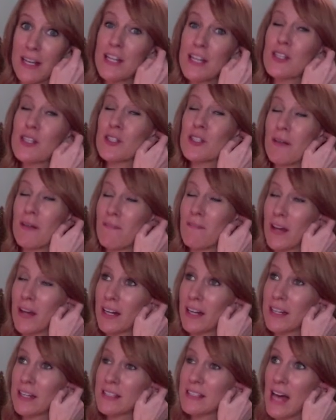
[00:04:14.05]
So I'm
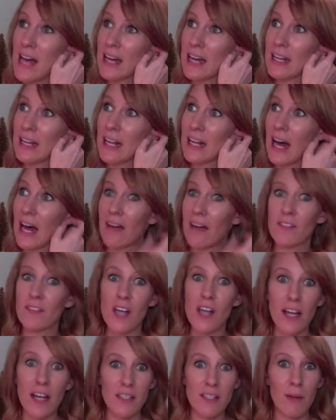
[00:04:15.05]
very excited. I've
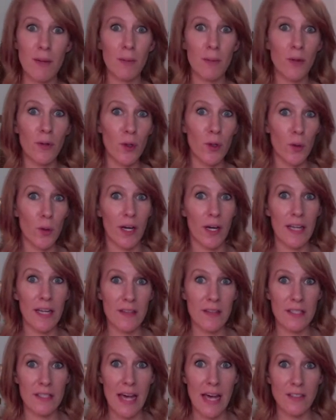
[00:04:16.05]
talked to people who are in
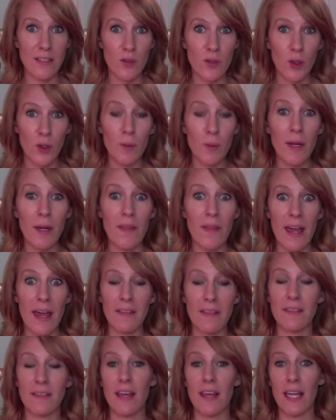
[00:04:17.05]
the test group, and
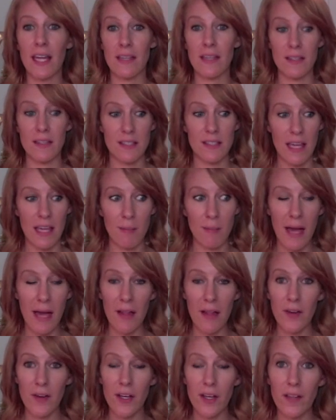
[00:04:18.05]
they ate at the same
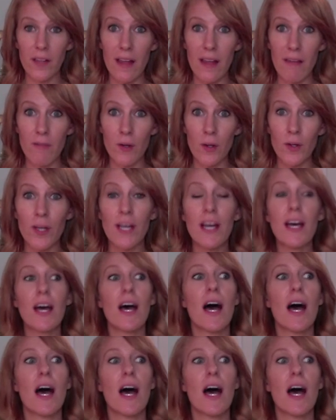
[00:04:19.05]
calorie level.